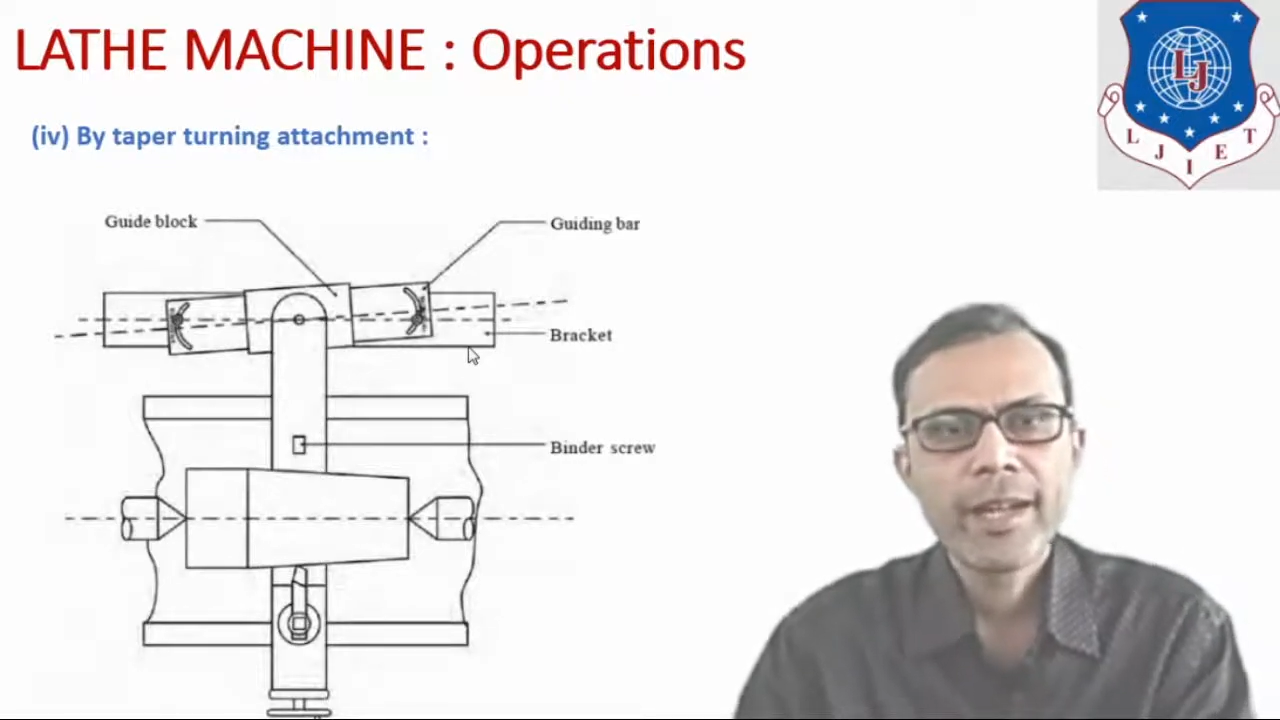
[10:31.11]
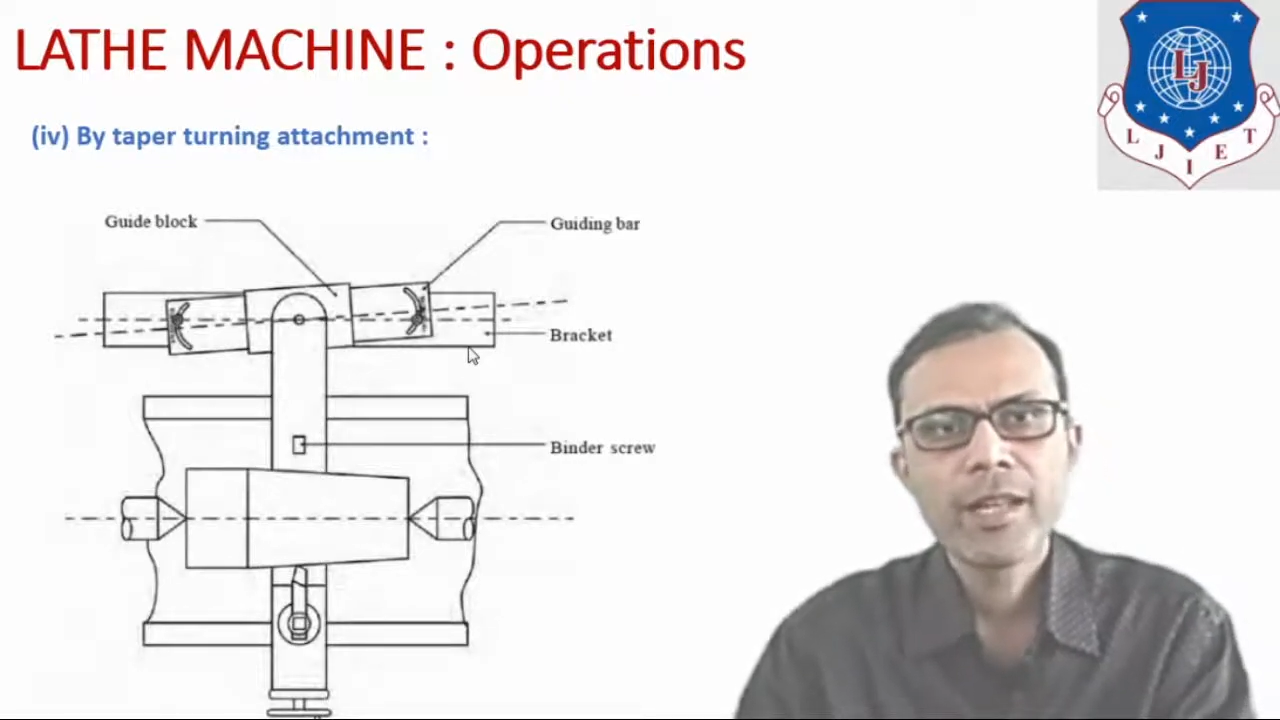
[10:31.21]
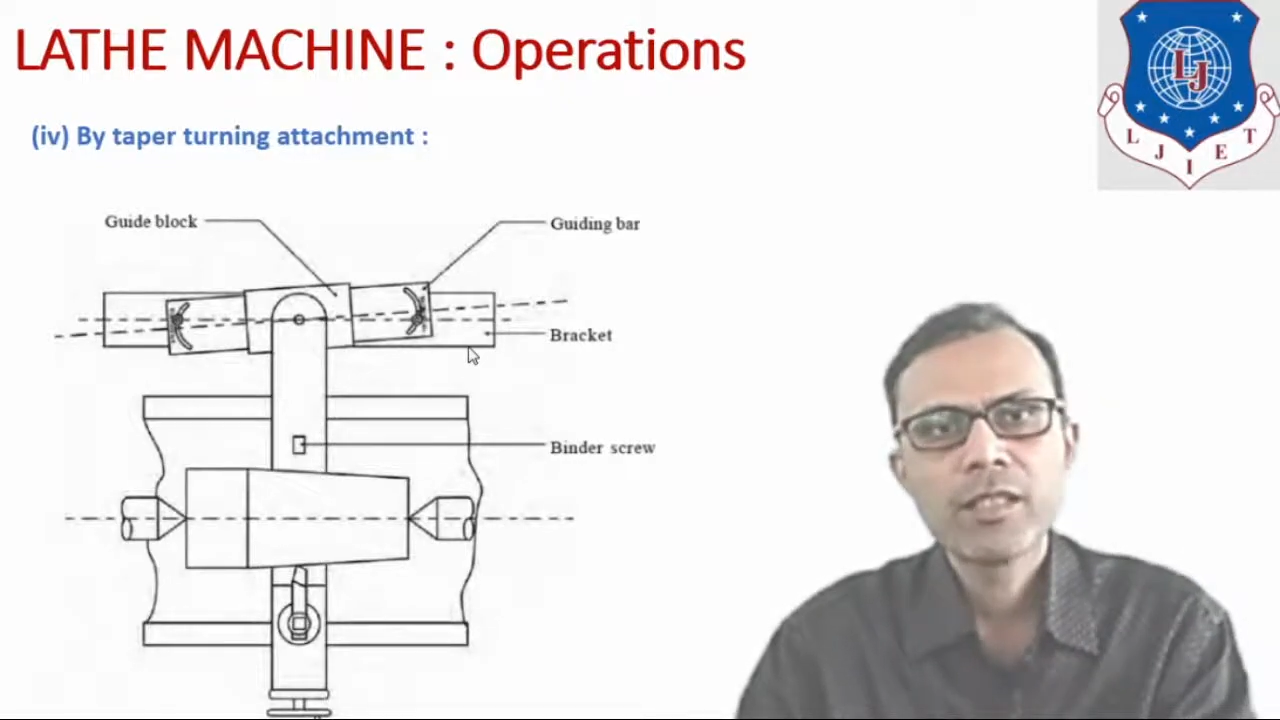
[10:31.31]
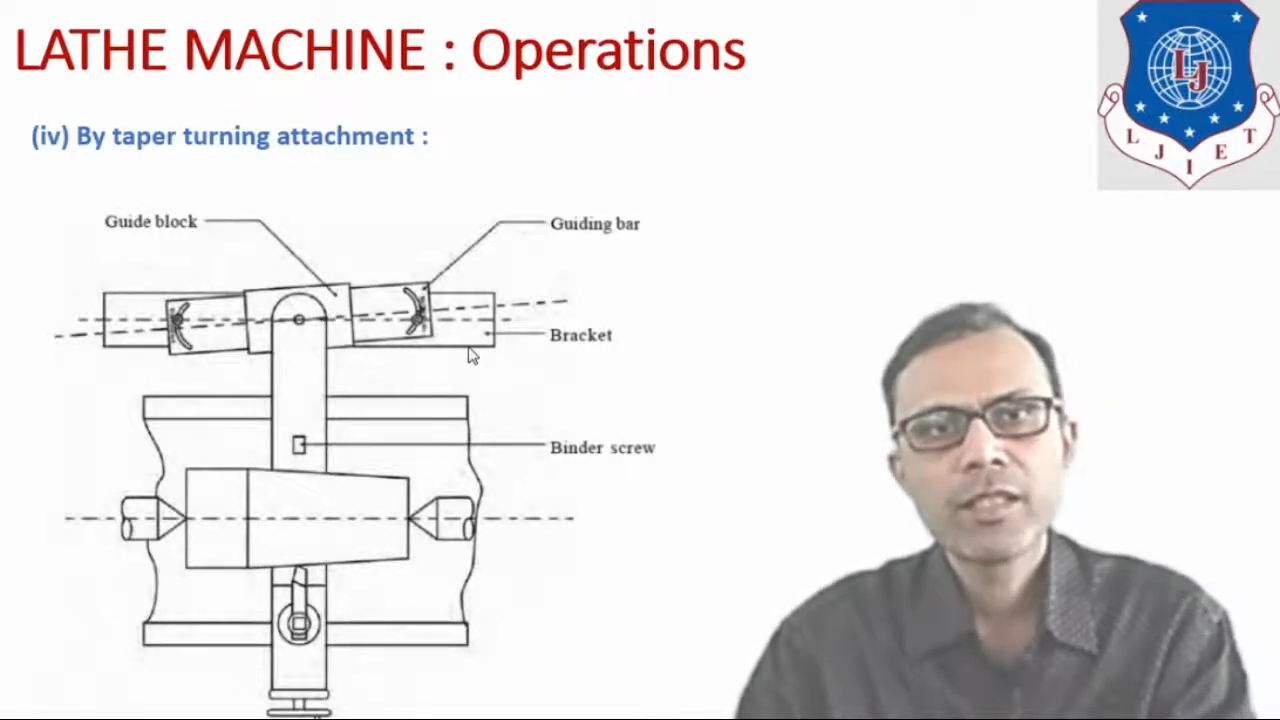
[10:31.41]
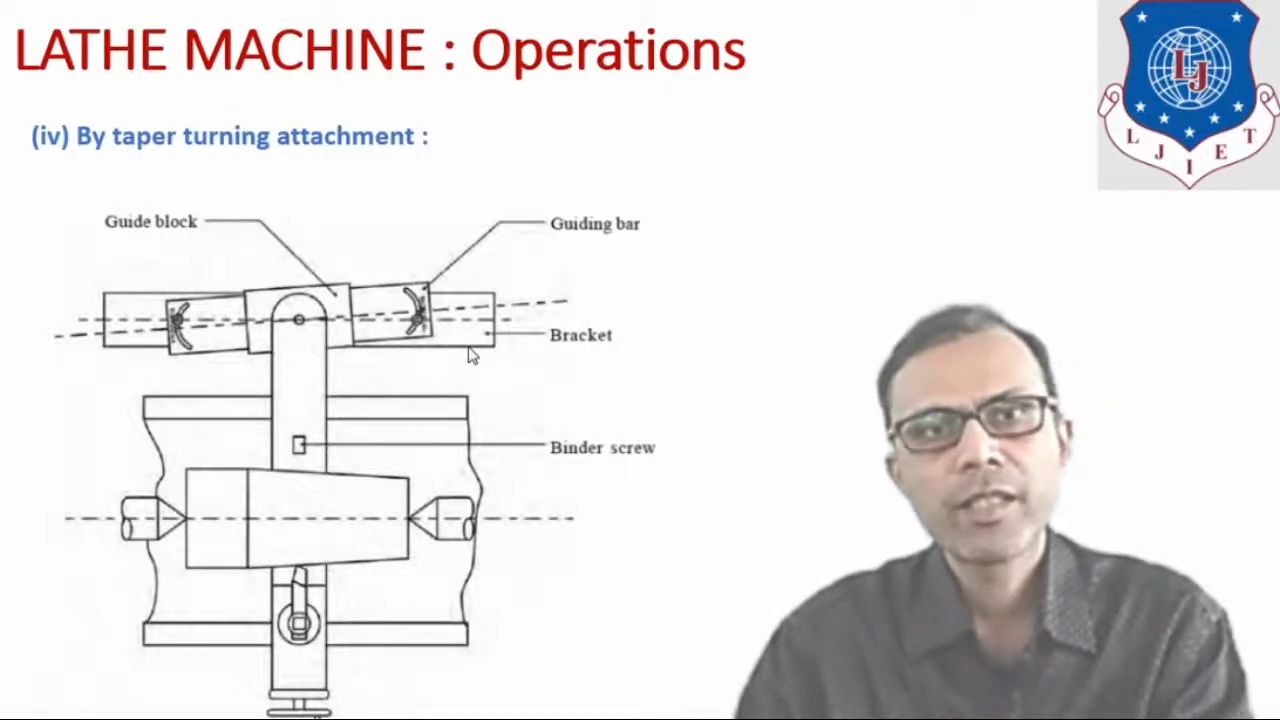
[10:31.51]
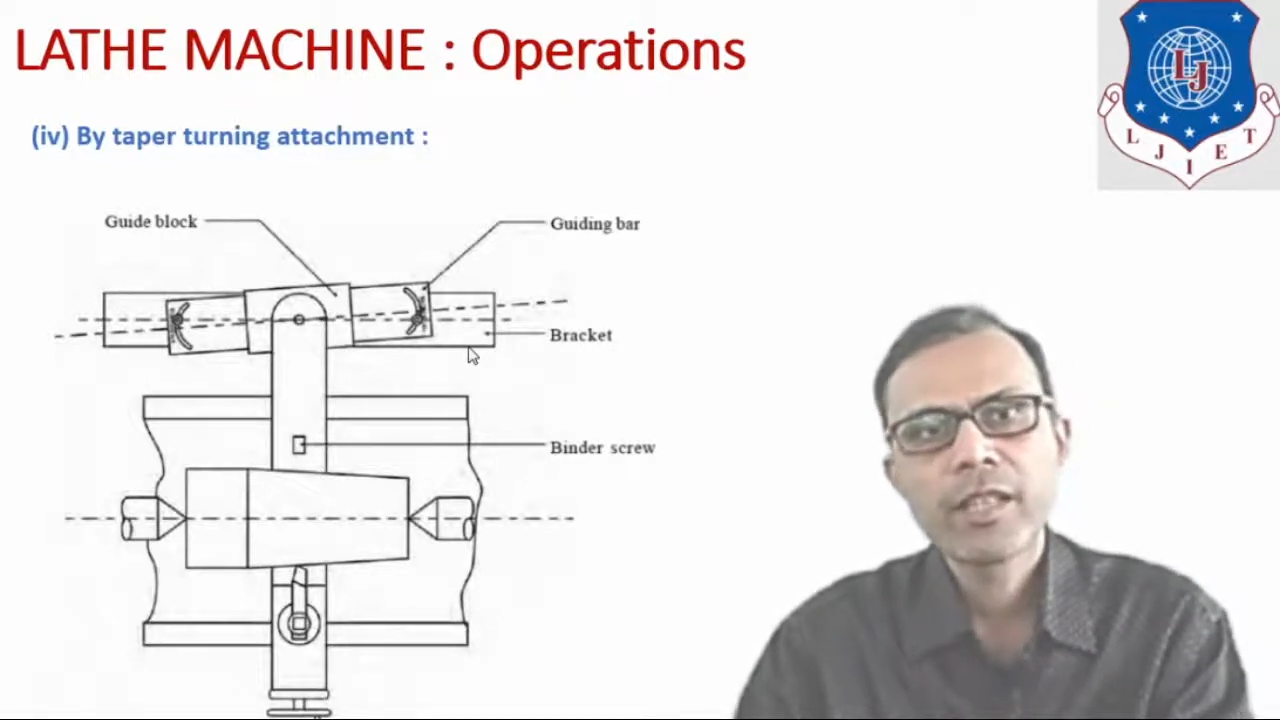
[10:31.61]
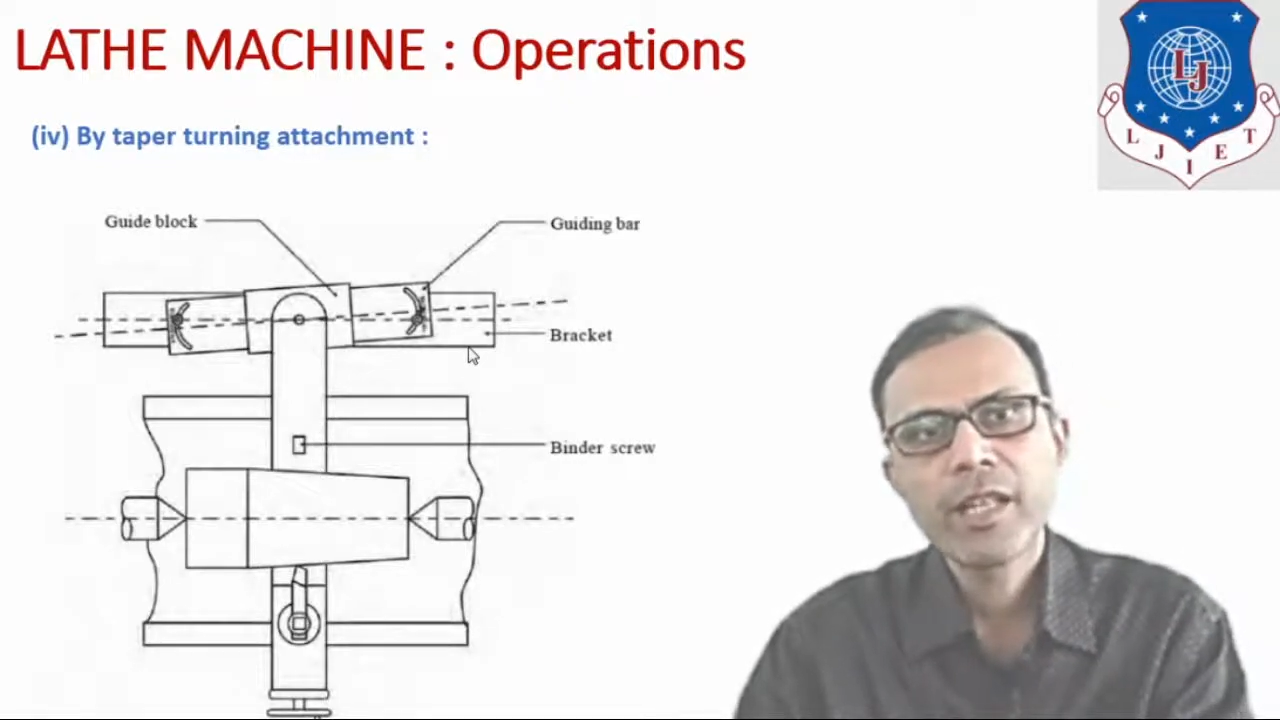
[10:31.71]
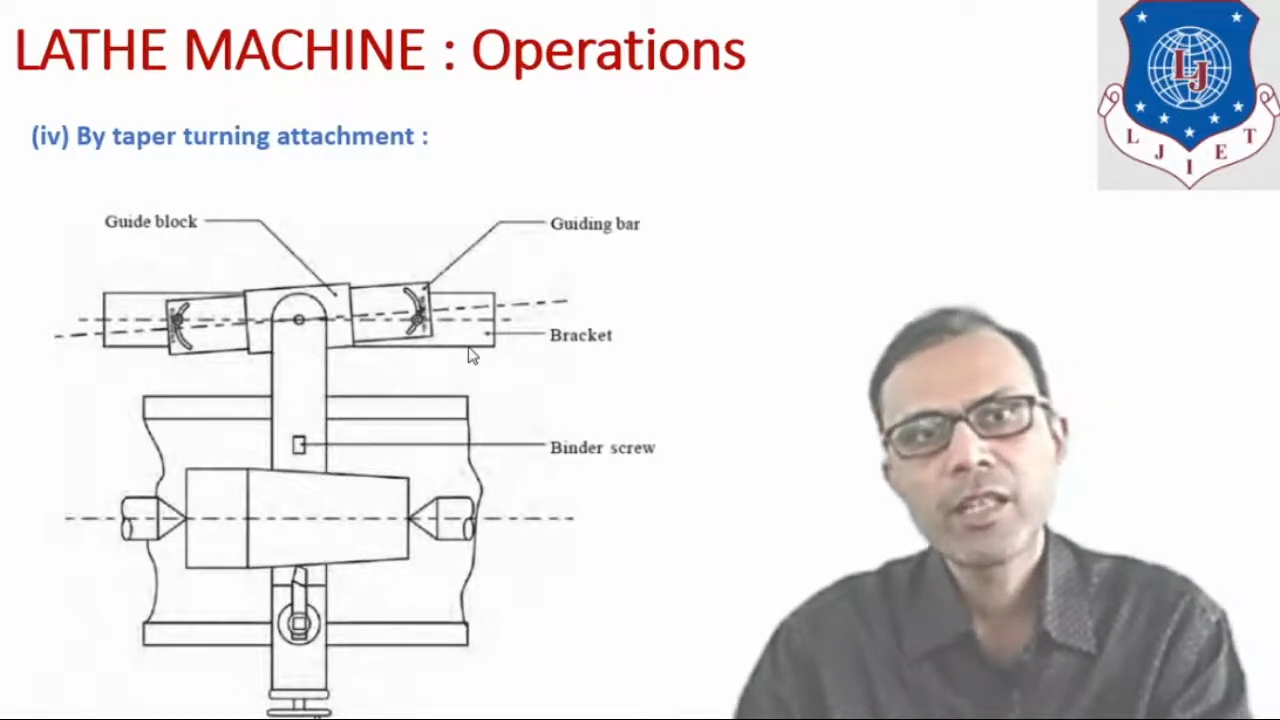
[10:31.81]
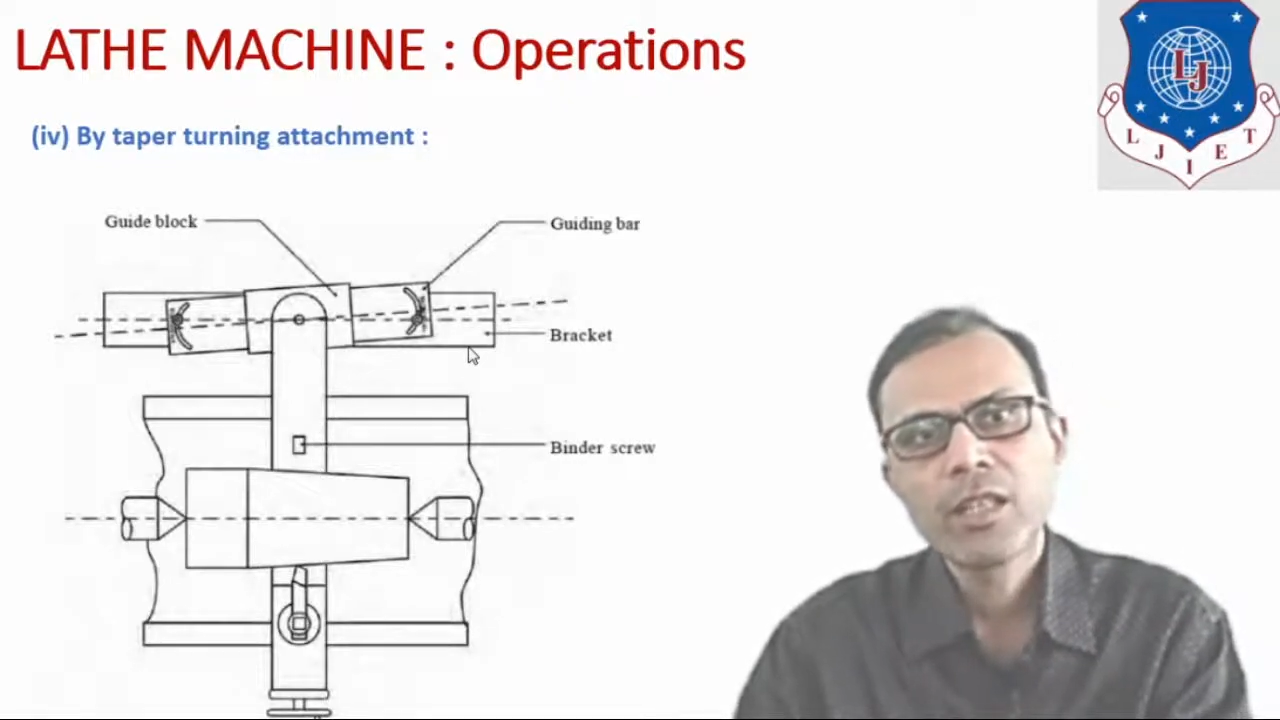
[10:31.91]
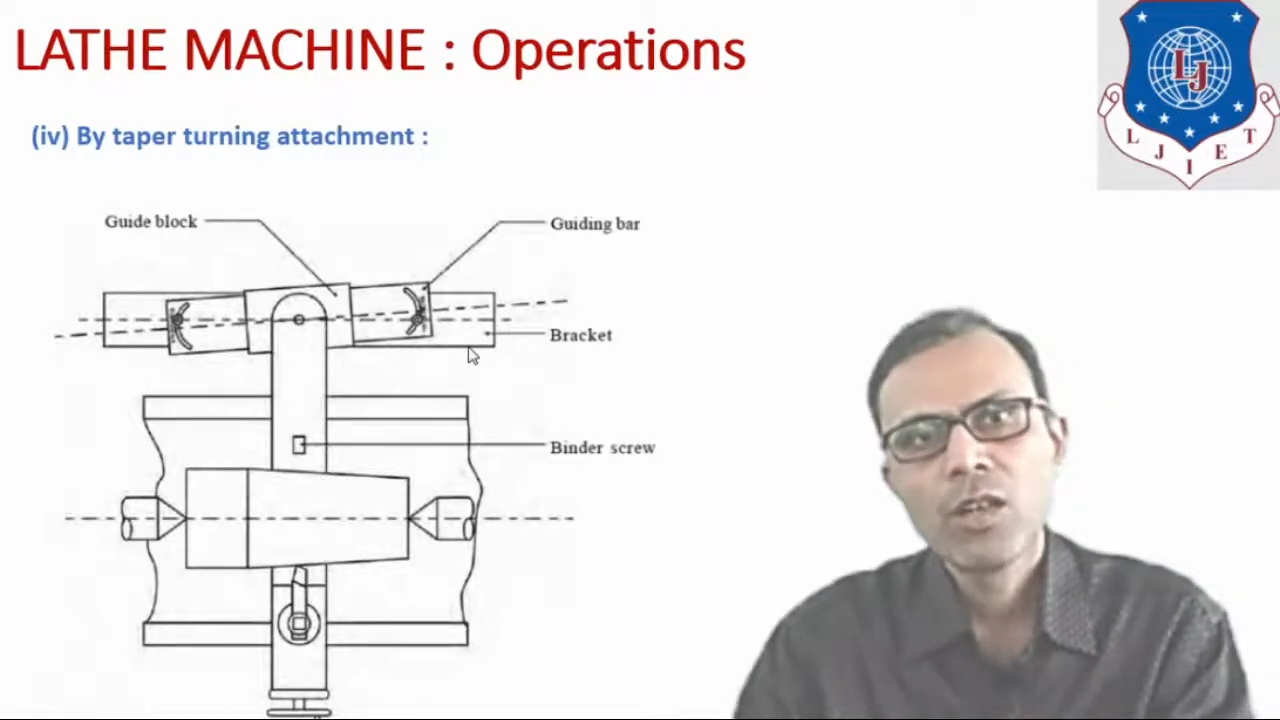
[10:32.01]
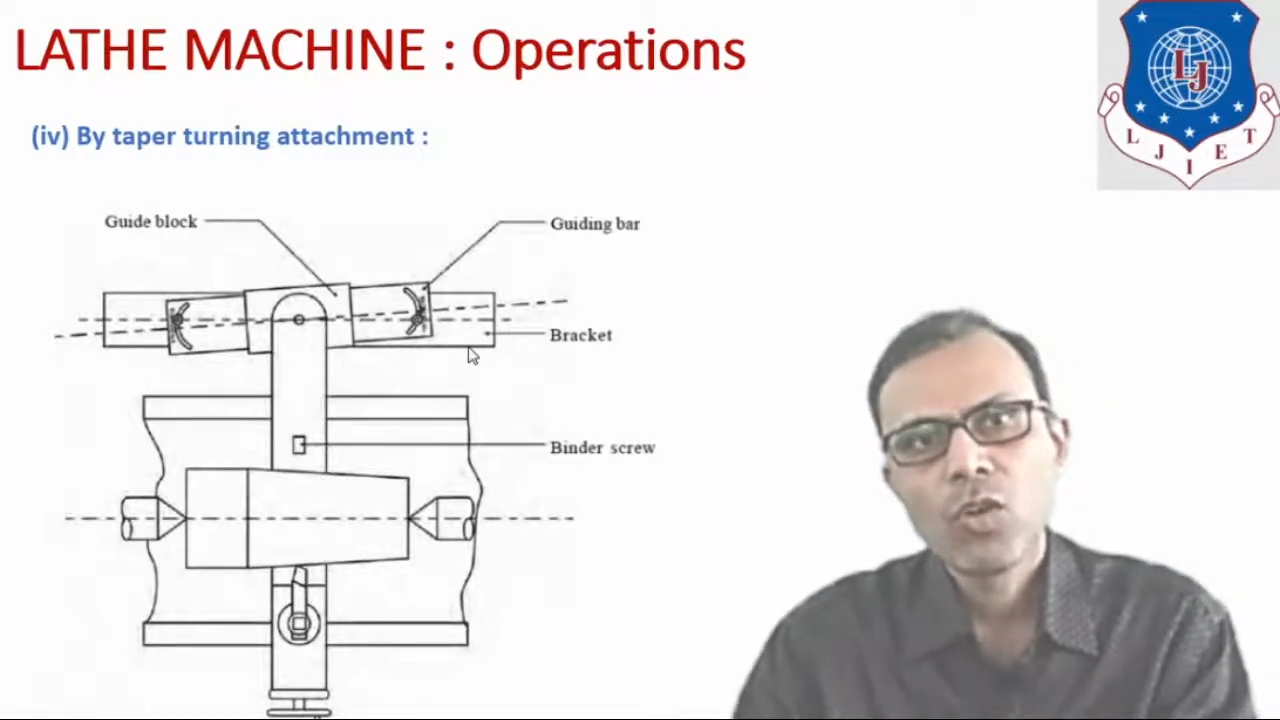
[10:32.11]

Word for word: at the rear end